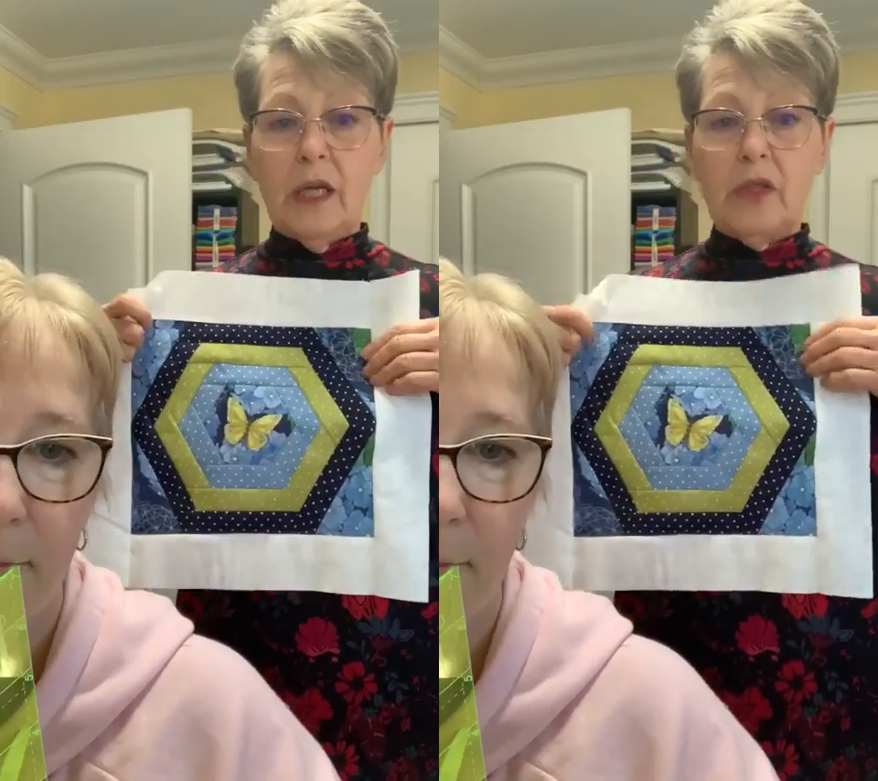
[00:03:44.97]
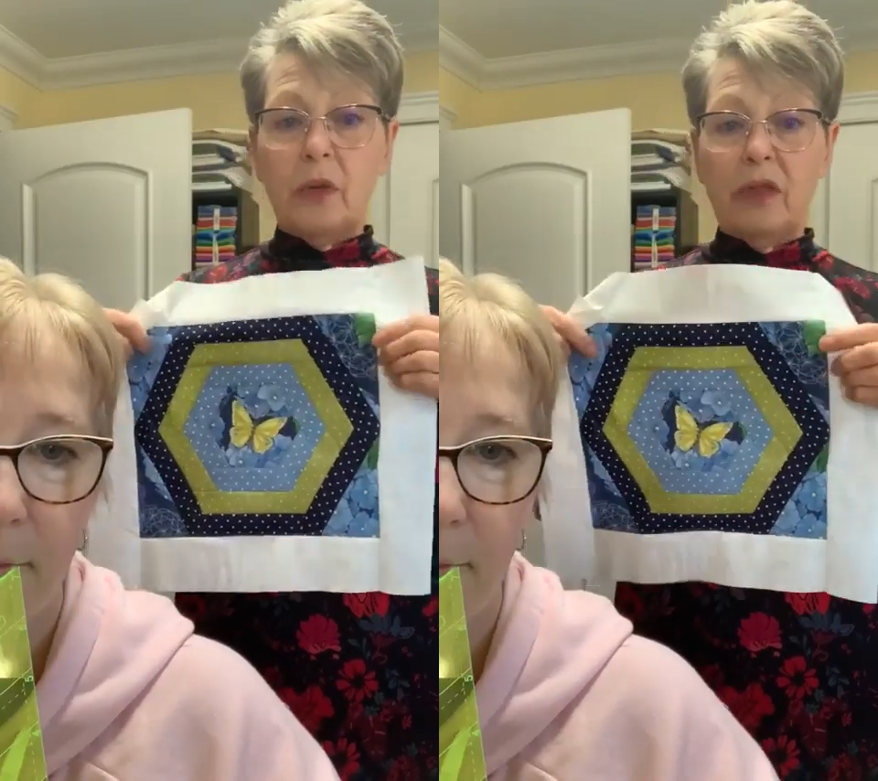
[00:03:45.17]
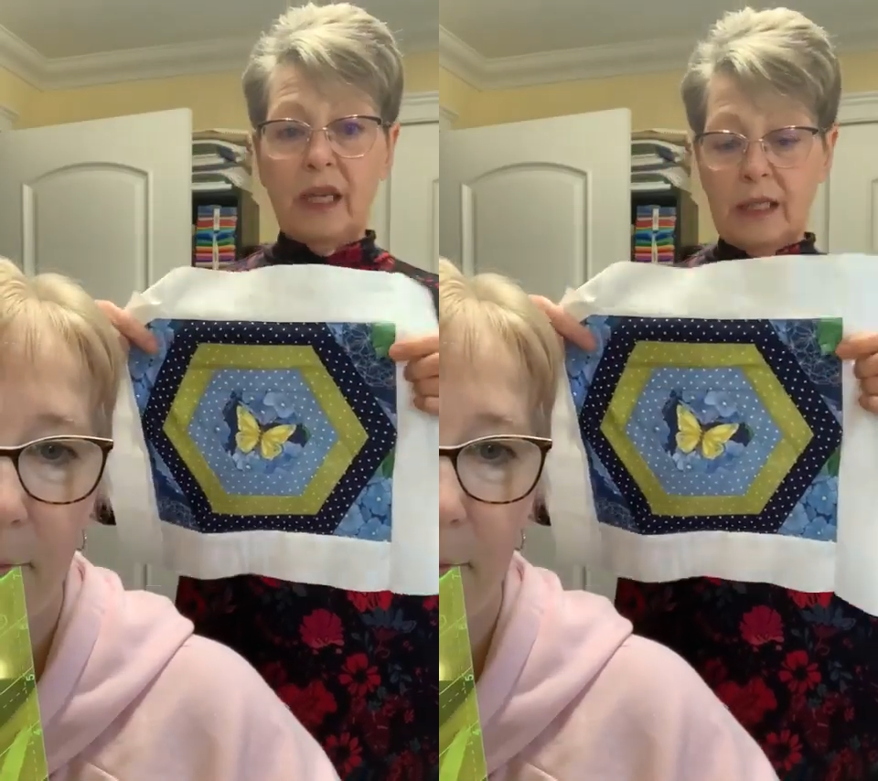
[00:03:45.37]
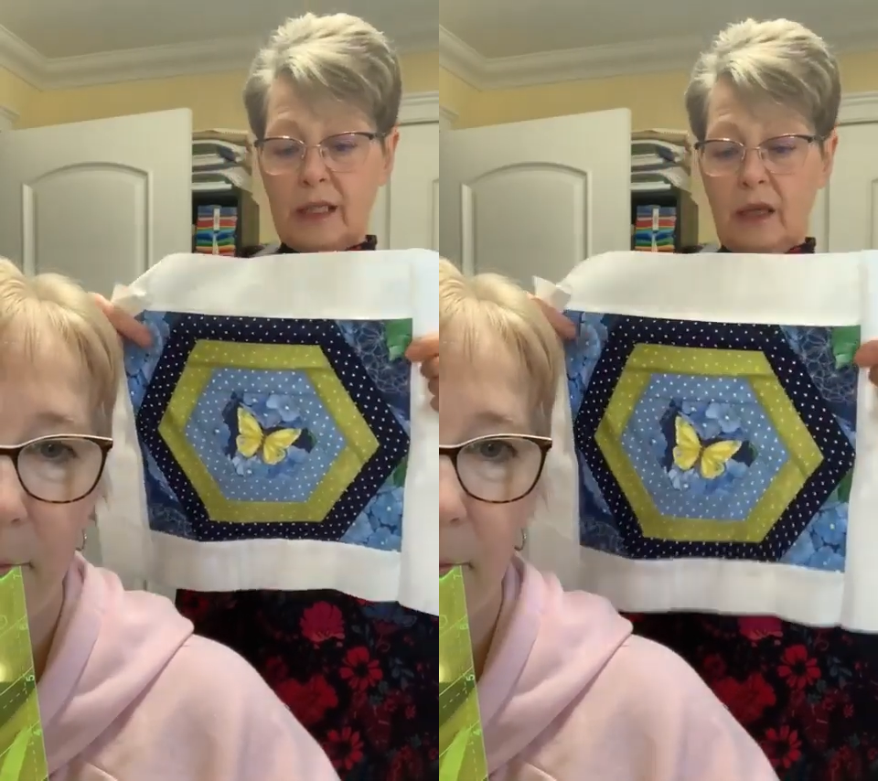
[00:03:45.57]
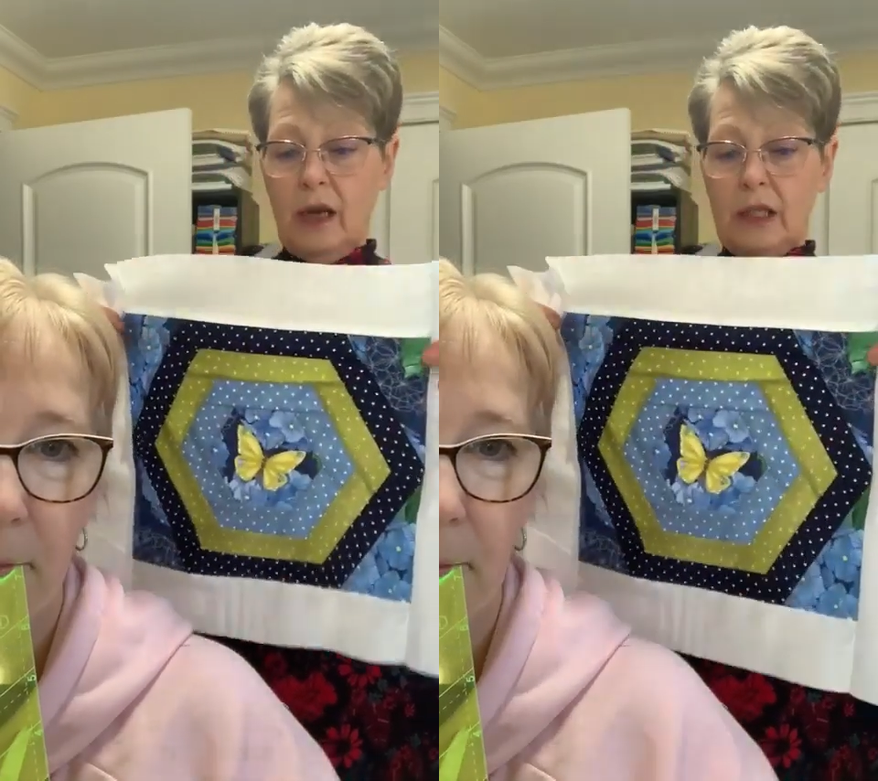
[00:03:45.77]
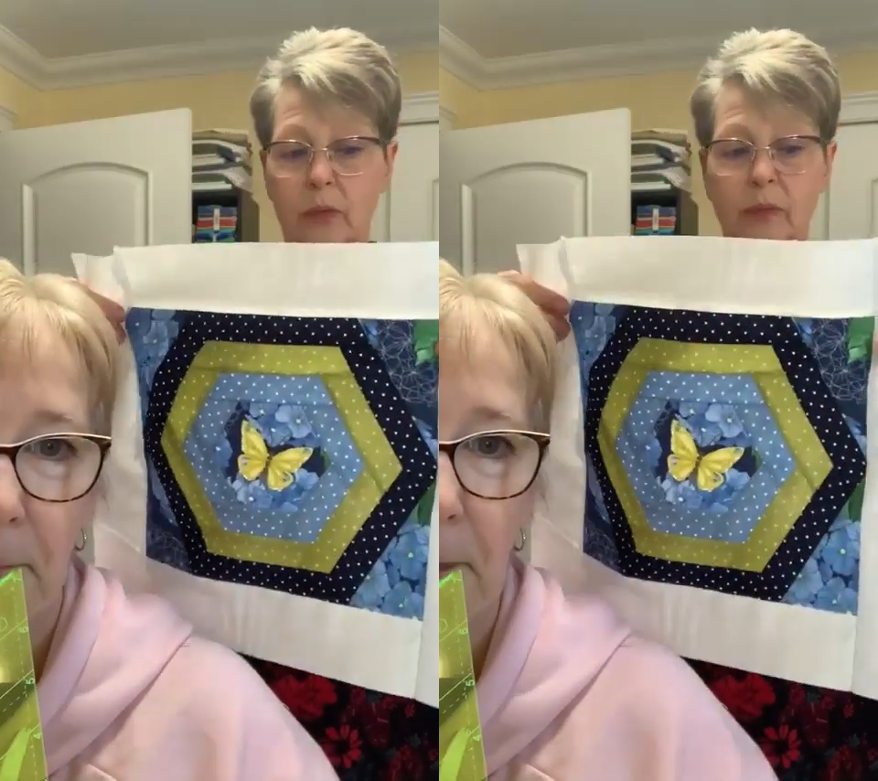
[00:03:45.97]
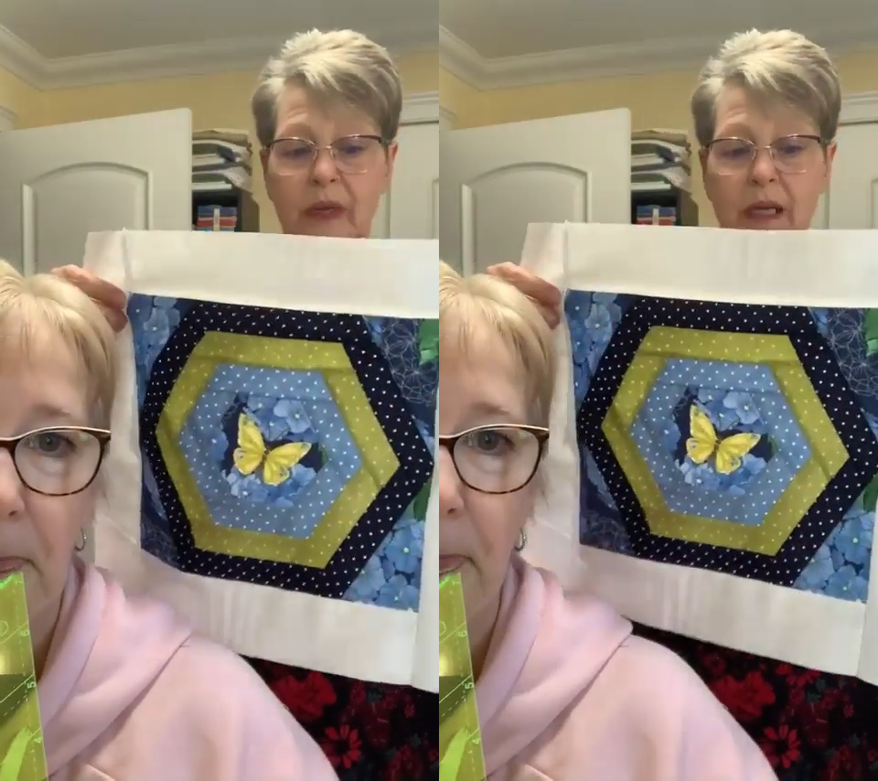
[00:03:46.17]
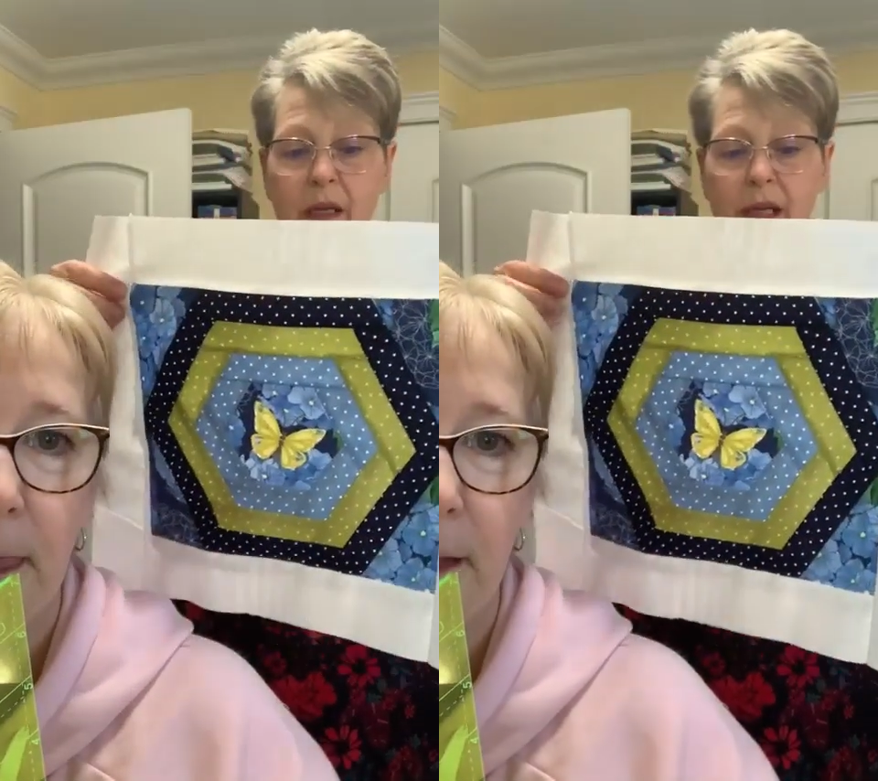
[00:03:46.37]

So this size would be